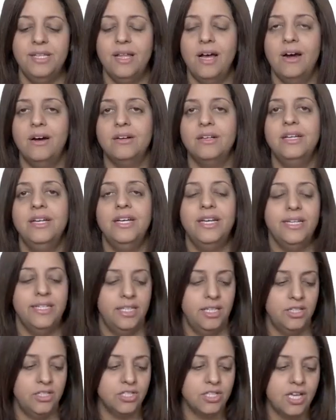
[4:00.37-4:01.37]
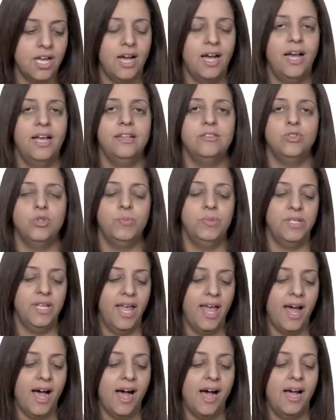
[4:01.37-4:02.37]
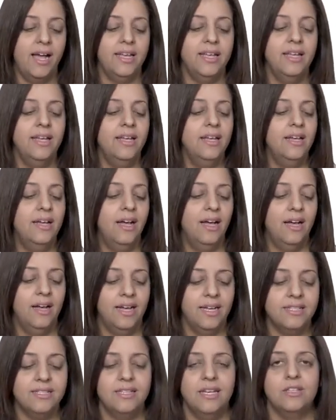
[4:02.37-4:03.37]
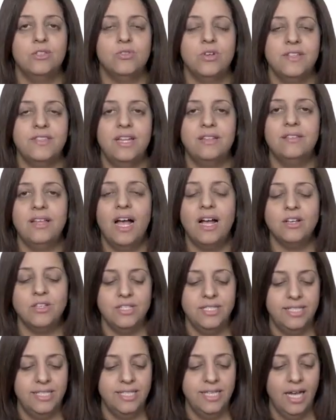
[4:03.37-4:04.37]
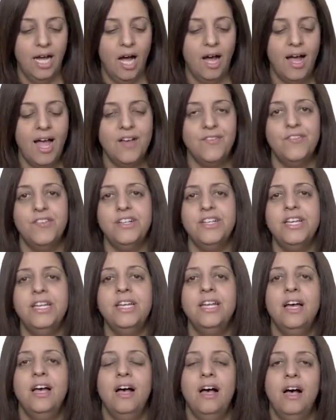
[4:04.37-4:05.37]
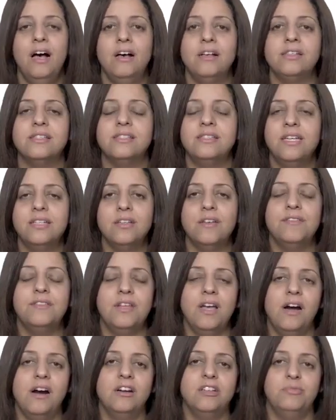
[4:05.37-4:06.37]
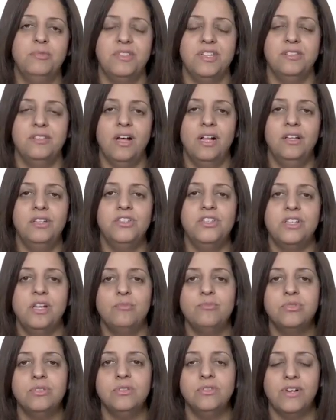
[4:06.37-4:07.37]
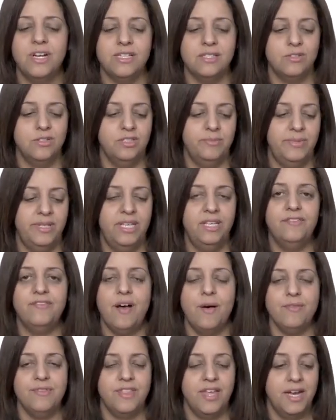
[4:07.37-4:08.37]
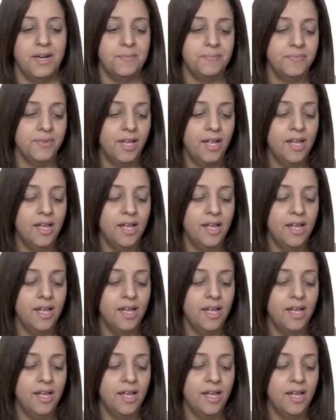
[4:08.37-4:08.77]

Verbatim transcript: L R, H C I, triple A I, uh, et cetera, that actually uh, have very uh, state-of-the-art methodologies, and progress could be found there.